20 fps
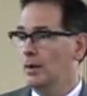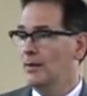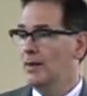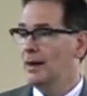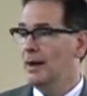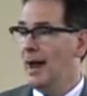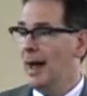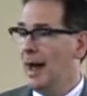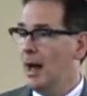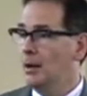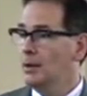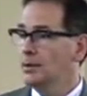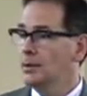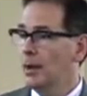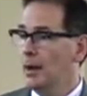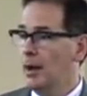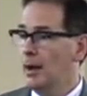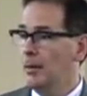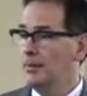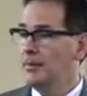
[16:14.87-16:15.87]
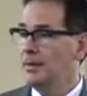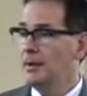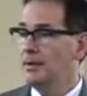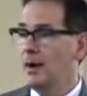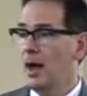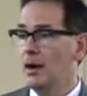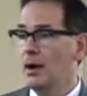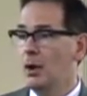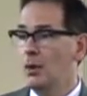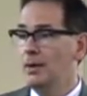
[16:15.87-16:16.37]
That
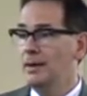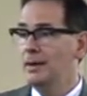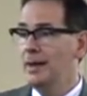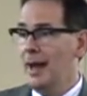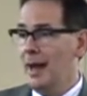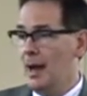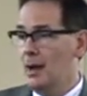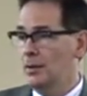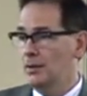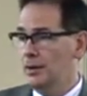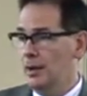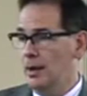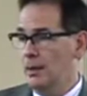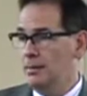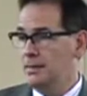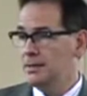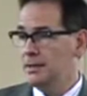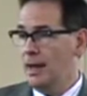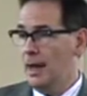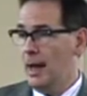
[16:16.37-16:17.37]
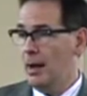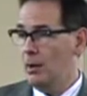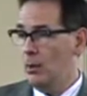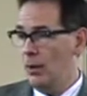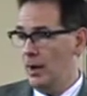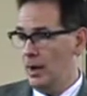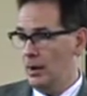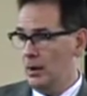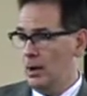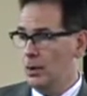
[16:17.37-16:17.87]
not only outcomes, how
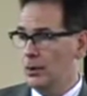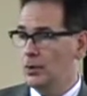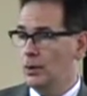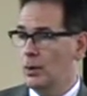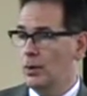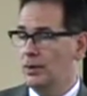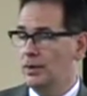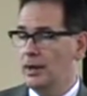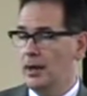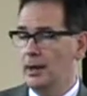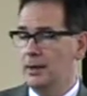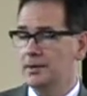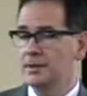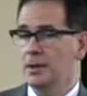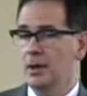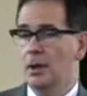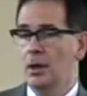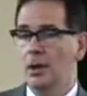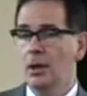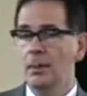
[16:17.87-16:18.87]
well our court does,